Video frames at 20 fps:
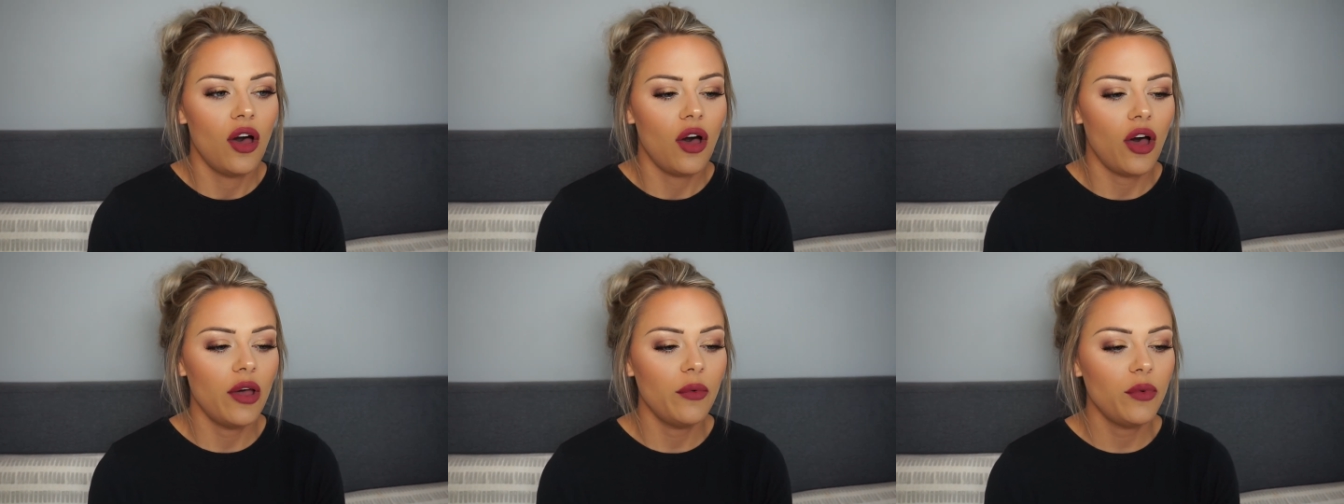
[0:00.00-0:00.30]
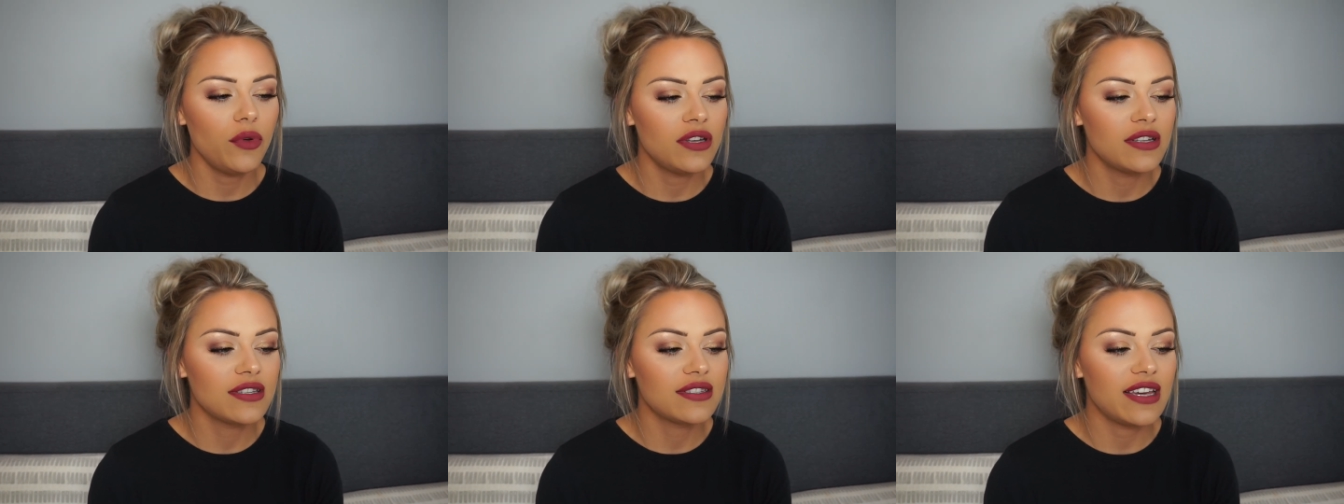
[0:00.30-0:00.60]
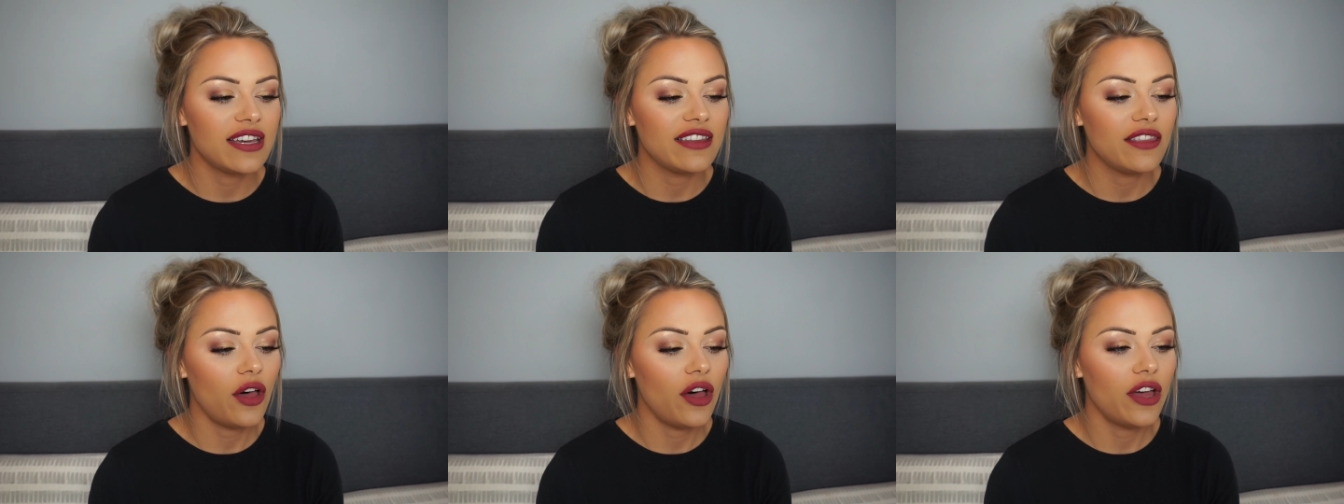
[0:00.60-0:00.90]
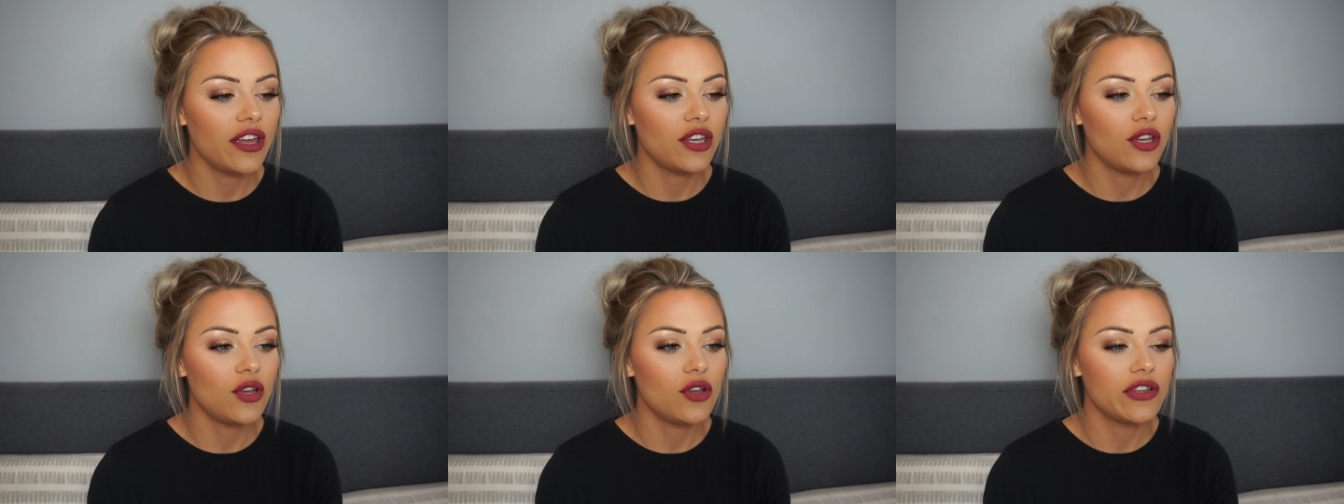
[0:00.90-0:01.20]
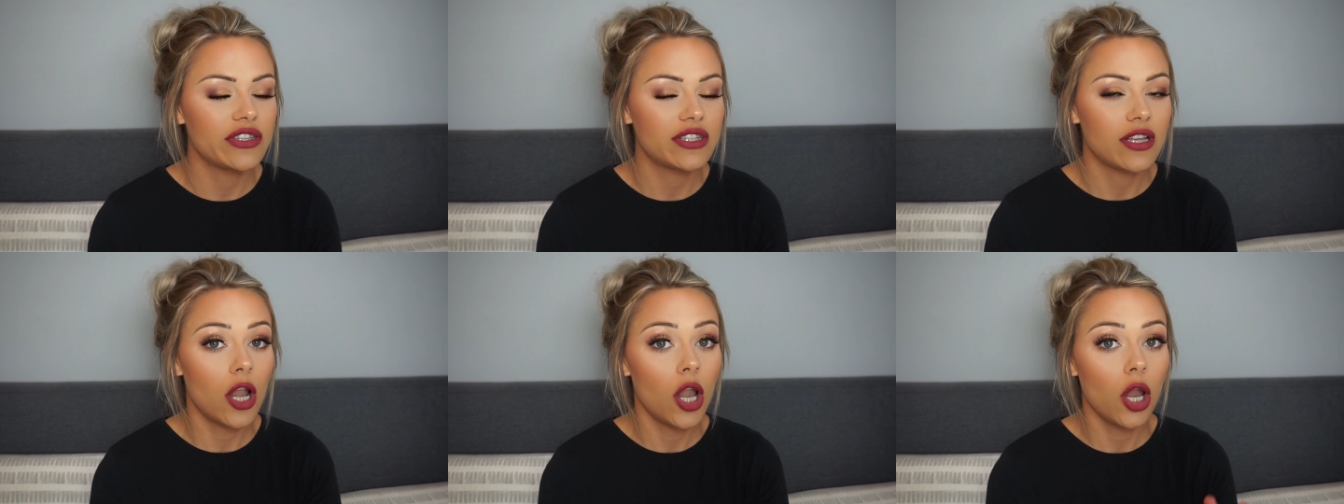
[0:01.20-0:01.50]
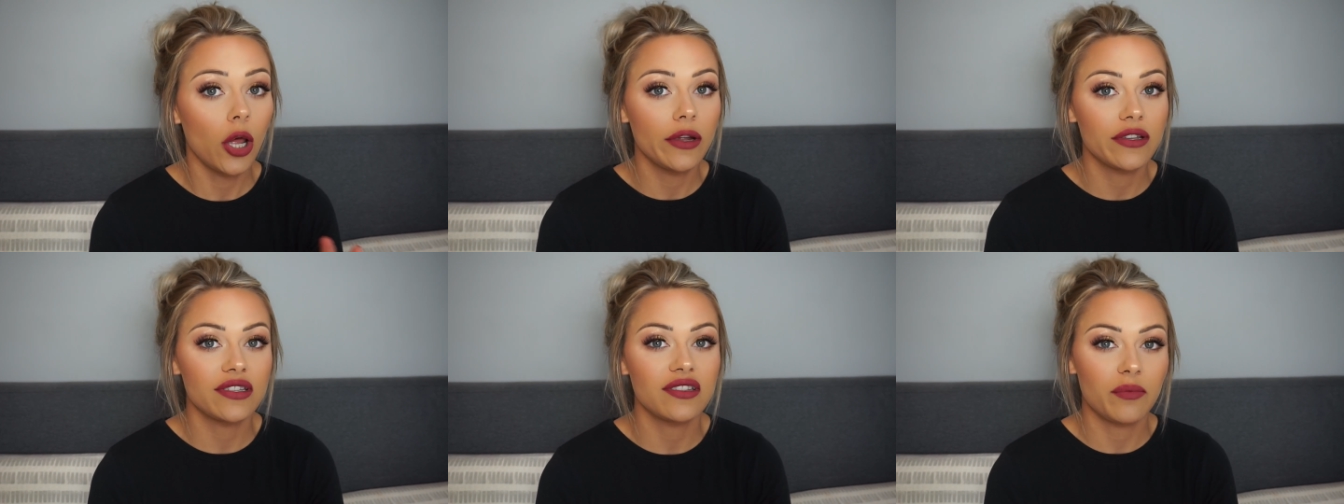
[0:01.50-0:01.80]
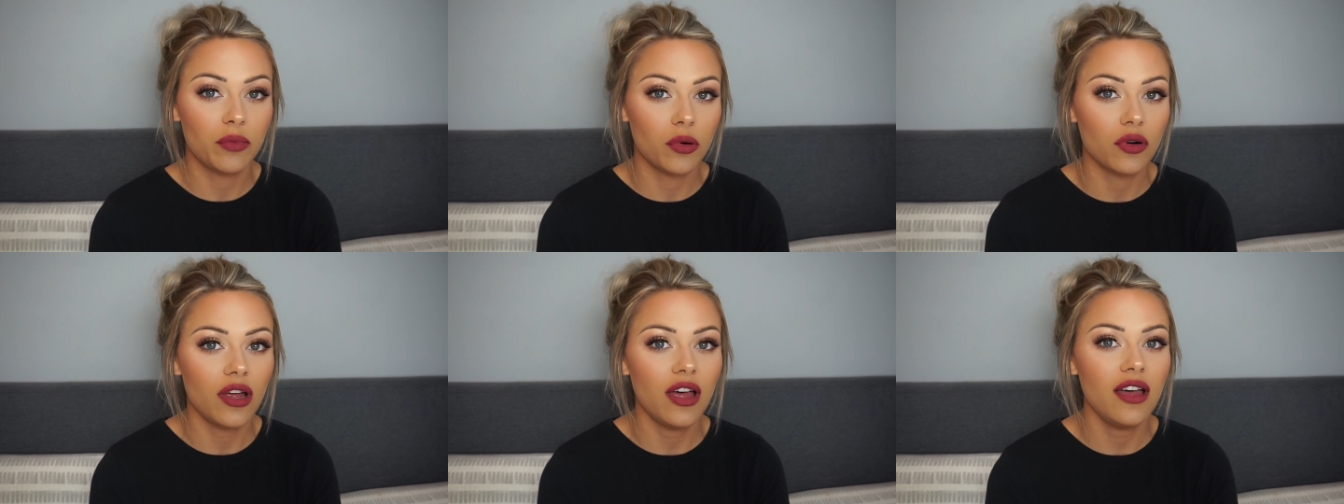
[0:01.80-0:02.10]
I wouldn't say that I use loads
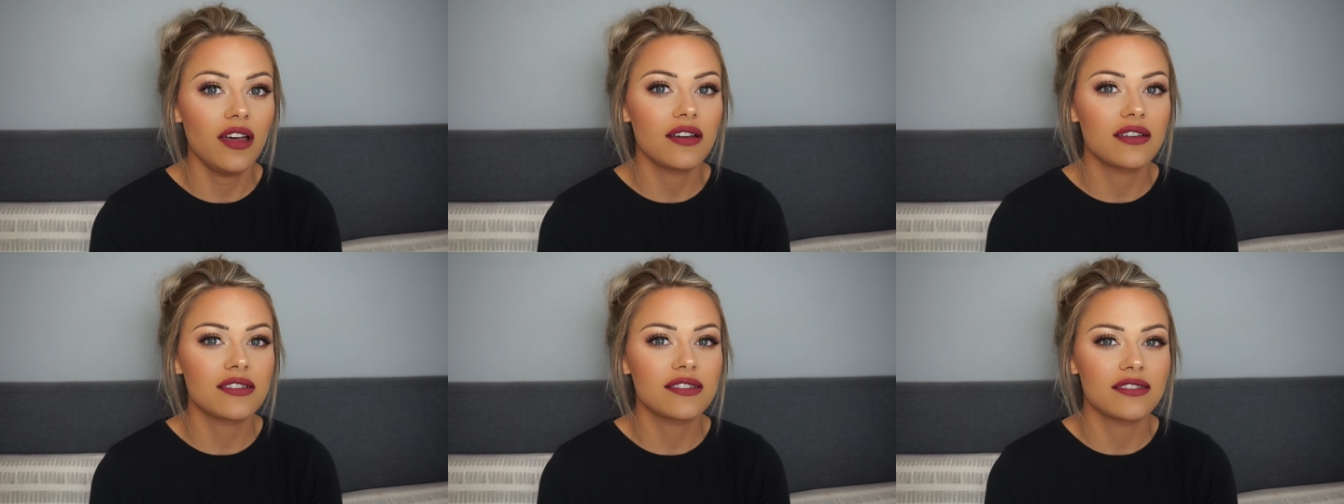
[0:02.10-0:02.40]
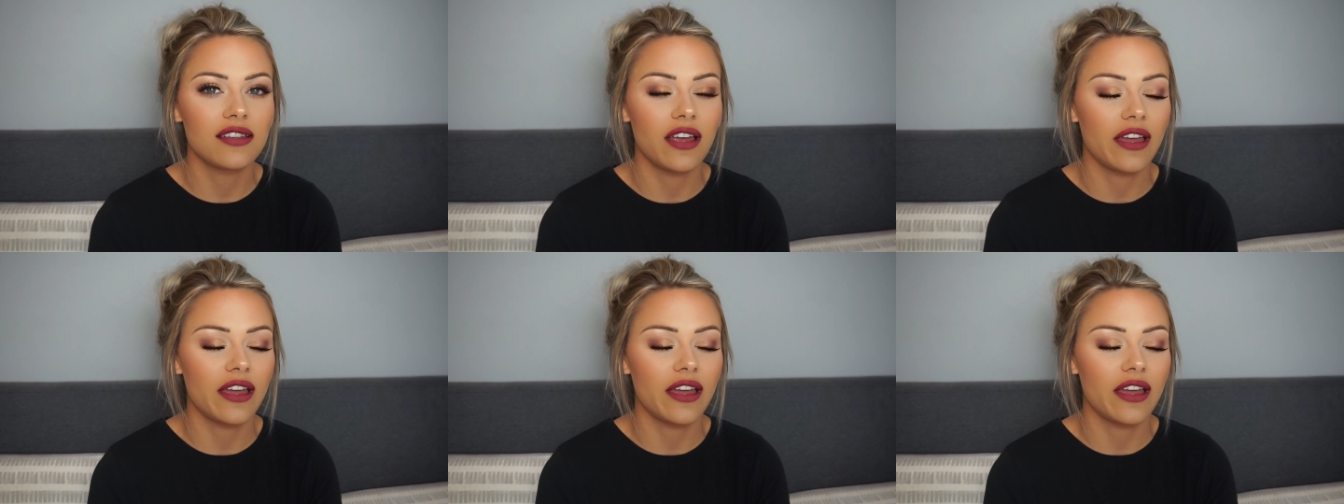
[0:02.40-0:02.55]
of products.